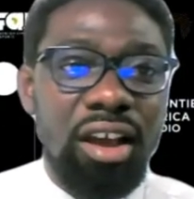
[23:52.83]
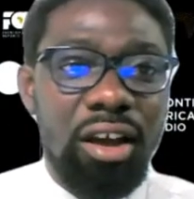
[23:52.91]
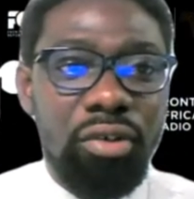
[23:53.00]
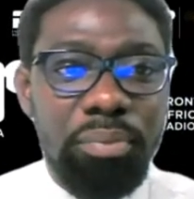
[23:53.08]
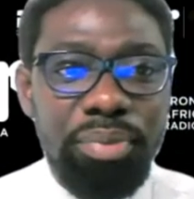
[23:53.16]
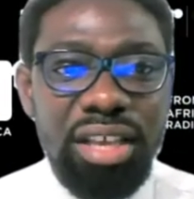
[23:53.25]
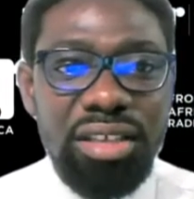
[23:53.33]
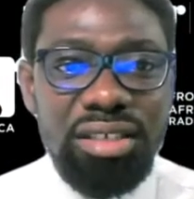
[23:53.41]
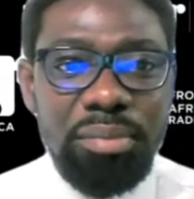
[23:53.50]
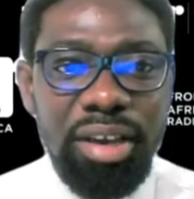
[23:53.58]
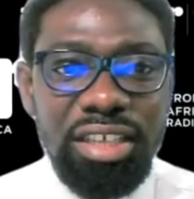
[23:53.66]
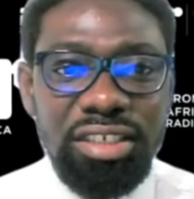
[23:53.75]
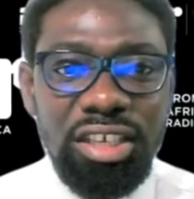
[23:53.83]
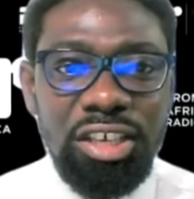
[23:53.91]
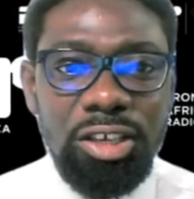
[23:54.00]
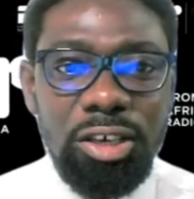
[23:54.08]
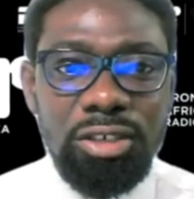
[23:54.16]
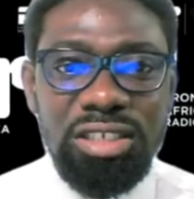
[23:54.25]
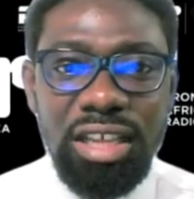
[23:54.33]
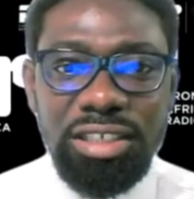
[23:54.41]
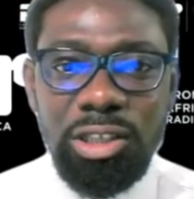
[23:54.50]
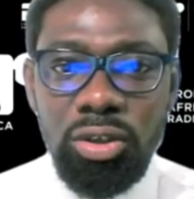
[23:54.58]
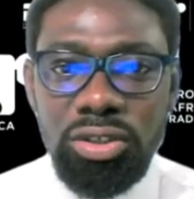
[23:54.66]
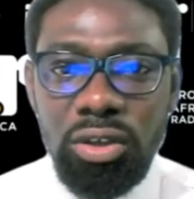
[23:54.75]
Arabian Cement incurs net
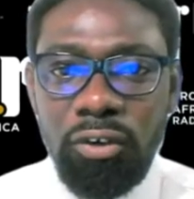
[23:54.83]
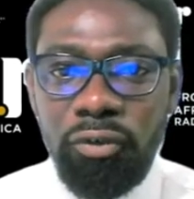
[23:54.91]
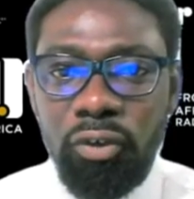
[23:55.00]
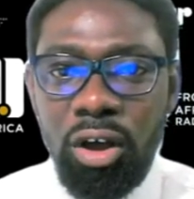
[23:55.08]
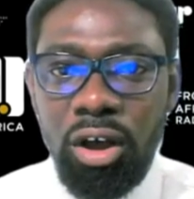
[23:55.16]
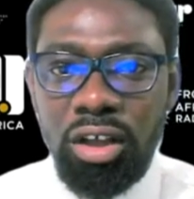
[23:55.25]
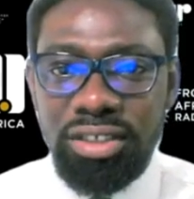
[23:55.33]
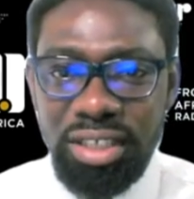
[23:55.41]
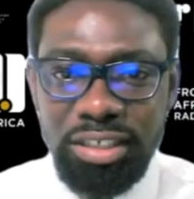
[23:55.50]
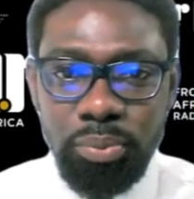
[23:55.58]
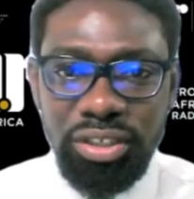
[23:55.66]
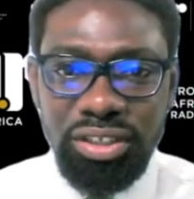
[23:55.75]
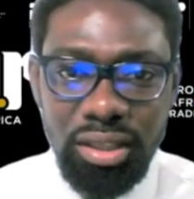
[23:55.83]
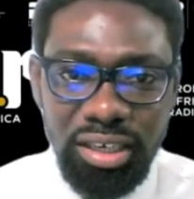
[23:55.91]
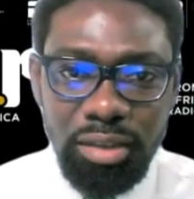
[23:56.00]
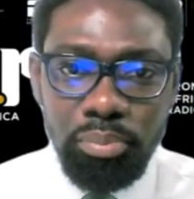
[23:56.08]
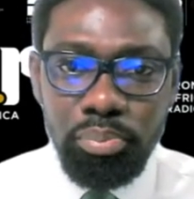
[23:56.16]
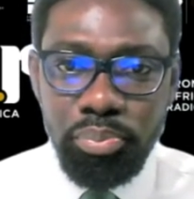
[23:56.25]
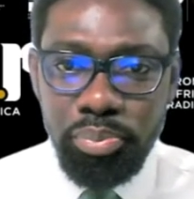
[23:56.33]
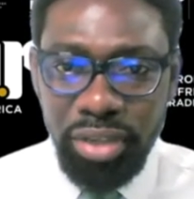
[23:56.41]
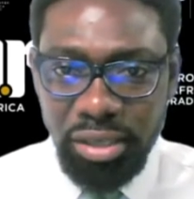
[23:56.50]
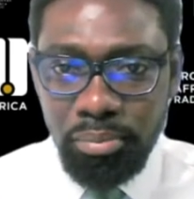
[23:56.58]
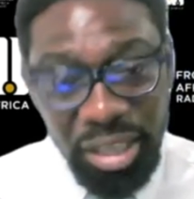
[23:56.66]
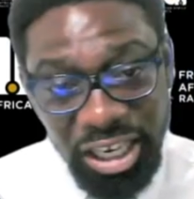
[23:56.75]
loss of
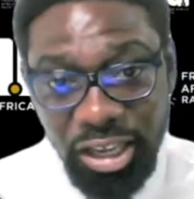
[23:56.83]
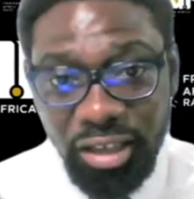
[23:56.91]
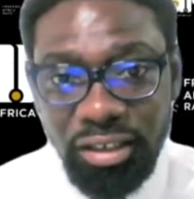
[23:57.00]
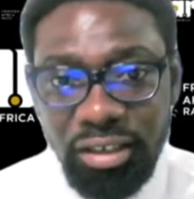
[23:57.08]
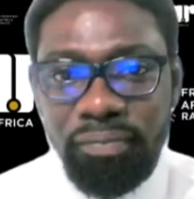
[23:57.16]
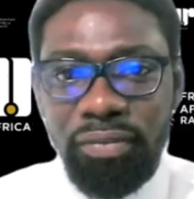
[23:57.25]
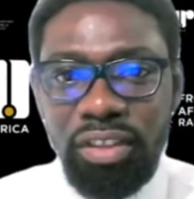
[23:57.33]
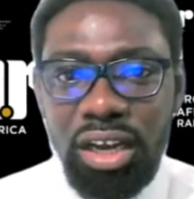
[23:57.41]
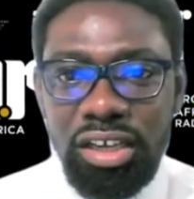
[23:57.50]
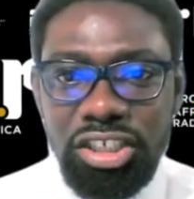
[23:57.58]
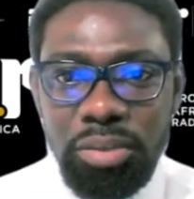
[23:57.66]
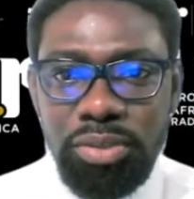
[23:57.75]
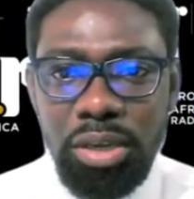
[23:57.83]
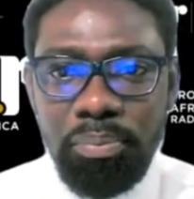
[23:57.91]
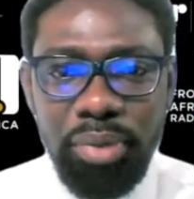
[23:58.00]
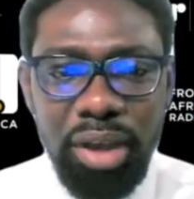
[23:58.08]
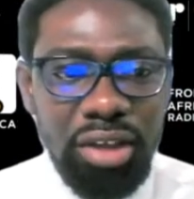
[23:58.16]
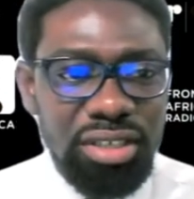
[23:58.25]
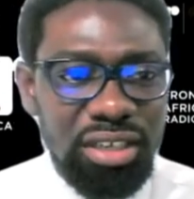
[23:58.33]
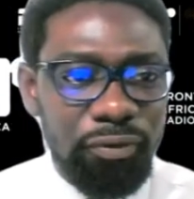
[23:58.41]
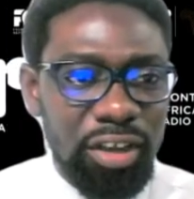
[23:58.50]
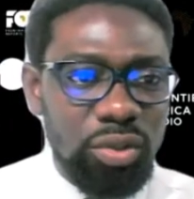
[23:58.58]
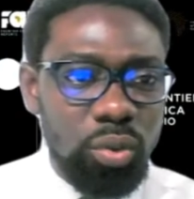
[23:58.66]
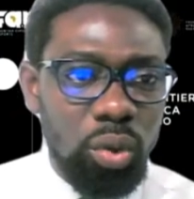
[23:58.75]
6.3 million Egyptian pounds in the
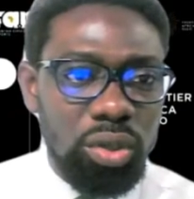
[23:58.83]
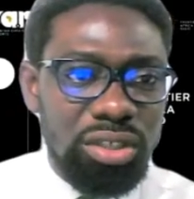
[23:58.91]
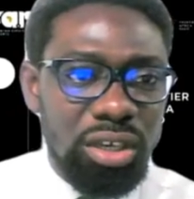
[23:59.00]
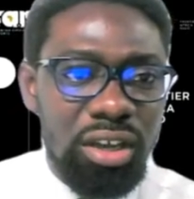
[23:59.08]
first quarter.